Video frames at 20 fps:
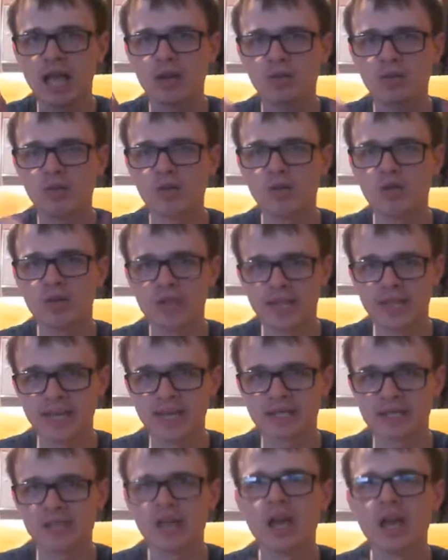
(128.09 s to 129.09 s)
or
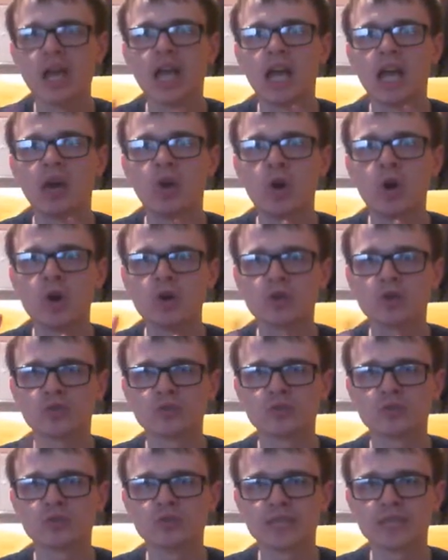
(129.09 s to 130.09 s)
this or
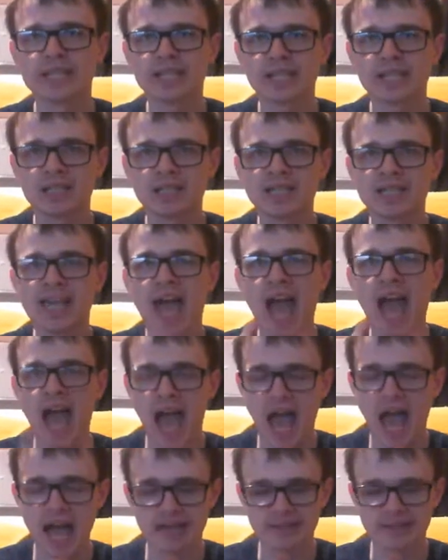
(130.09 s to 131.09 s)
critically
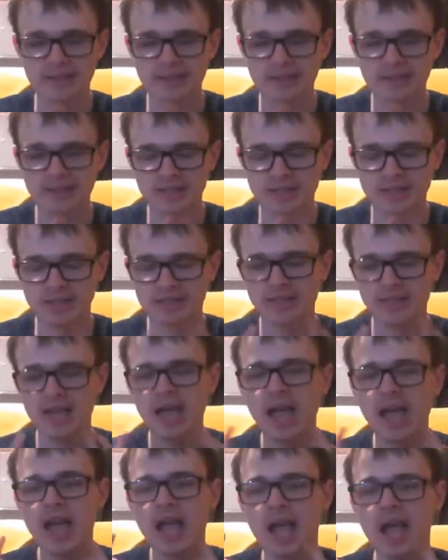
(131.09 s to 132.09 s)
and this
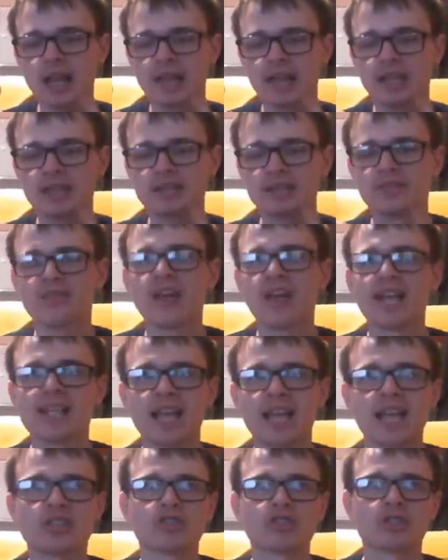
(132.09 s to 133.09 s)
and that is
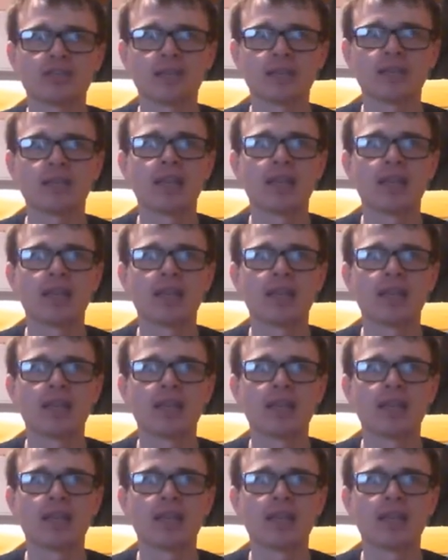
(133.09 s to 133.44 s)
financially